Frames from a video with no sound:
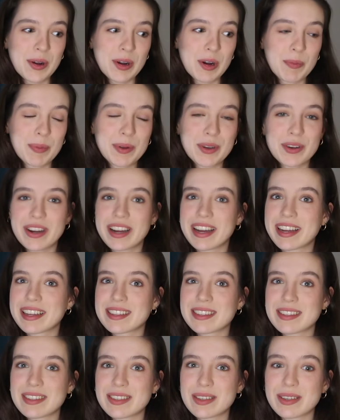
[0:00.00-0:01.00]
open your
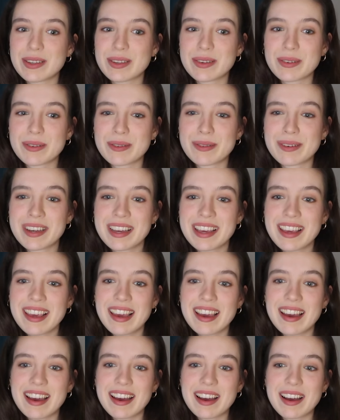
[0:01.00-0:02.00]
eyes to
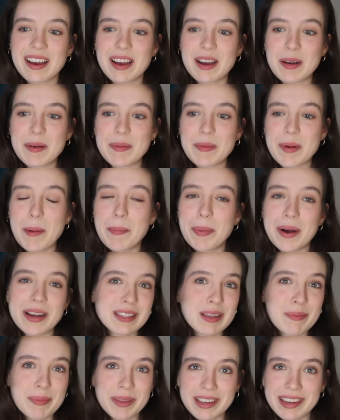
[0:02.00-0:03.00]
a
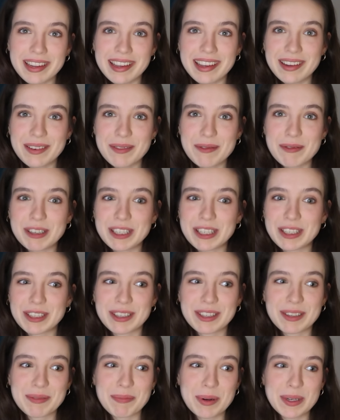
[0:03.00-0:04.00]
possibility when
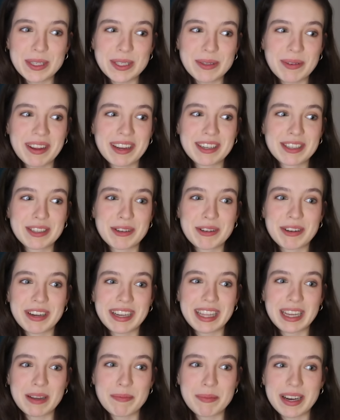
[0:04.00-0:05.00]
you're pursuing a
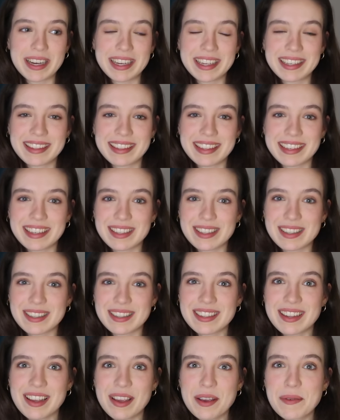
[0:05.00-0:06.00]
degree like mine that
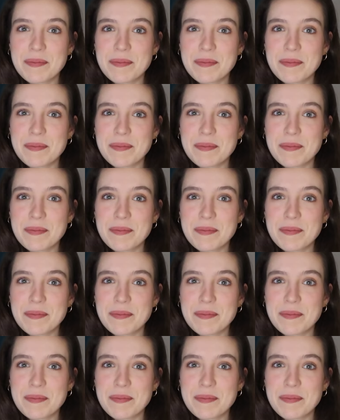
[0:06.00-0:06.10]
is